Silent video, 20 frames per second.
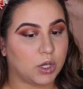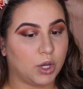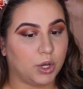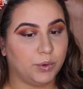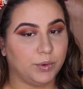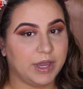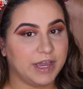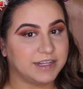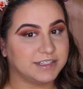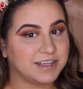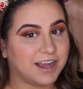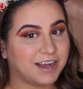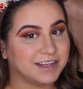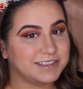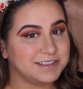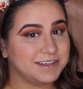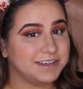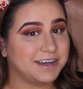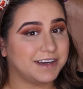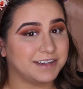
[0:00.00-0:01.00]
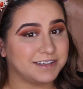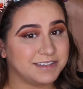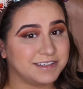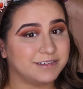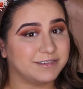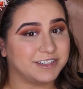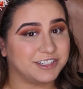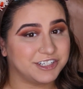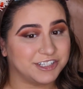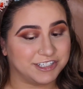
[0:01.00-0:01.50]
Okay, Tati, I
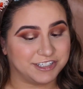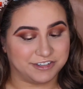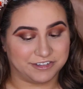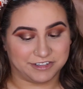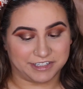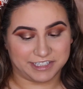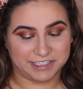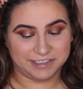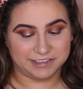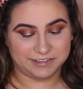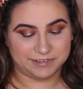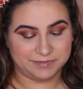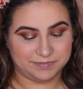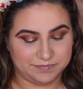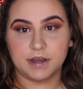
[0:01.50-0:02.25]
see what you're doing.